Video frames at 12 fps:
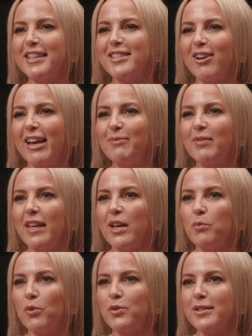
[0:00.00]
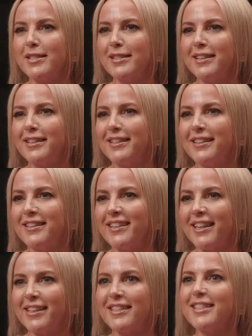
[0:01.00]
at the time that it was
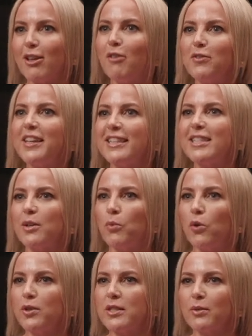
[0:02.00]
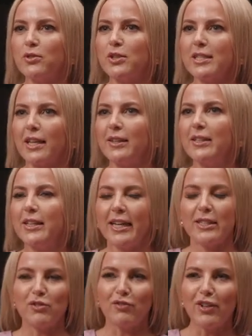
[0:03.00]
like as lovely as it was, I was just like,
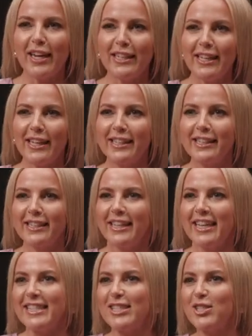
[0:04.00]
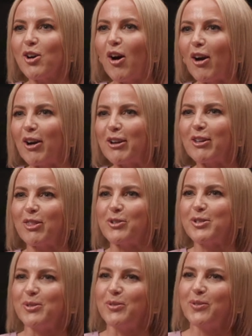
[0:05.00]
it's raining, it's dark,
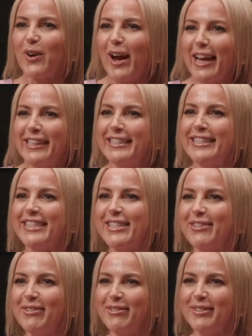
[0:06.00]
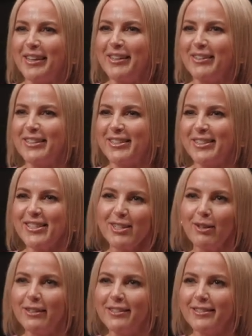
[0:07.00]
there's no friends, you know, that kind of
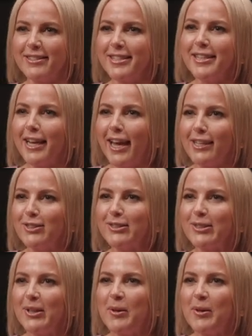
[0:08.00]
sullen teenage.